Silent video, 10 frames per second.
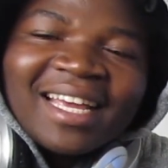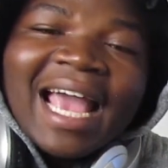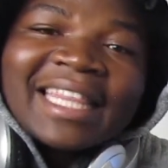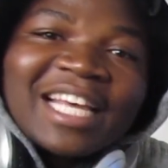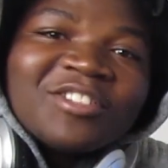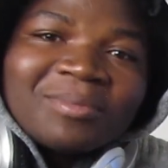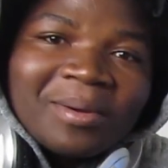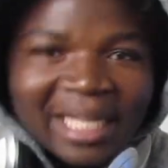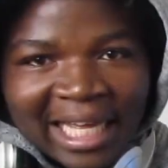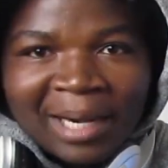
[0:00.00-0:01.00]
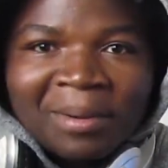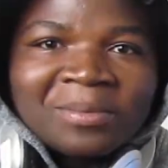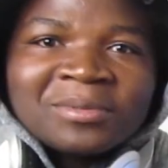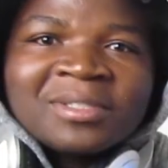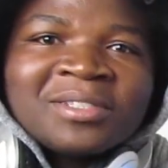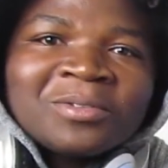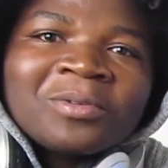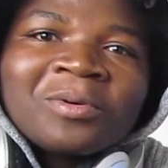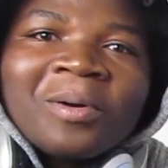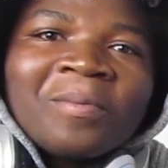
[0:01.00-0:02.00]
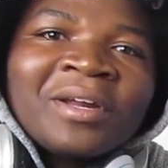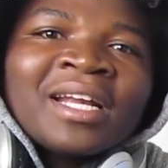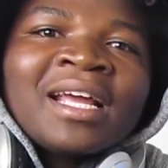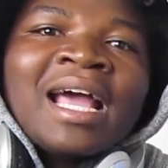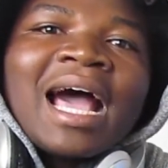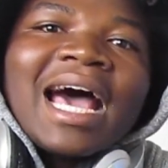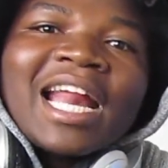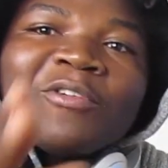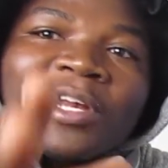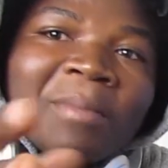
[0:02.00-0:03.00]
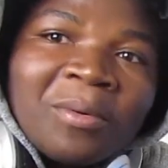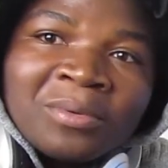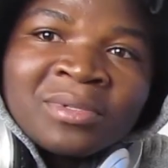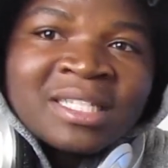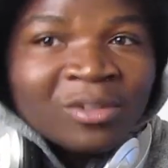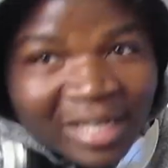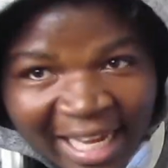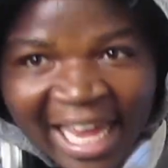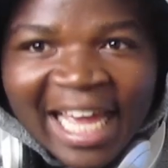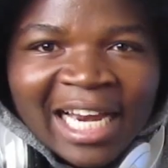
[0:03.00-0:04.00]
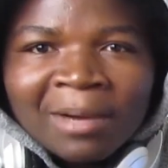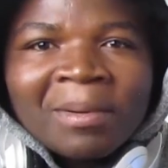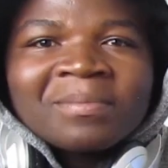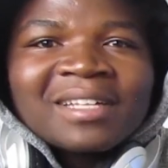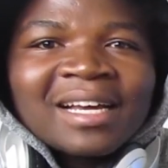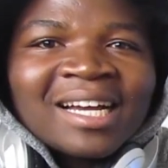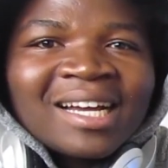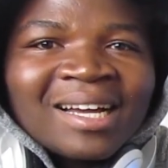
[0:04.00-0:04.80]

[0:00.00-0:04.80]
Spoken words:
I told you, Mammy, get my boots. Don't come worry. I don't need my boots. Don't get a mountain.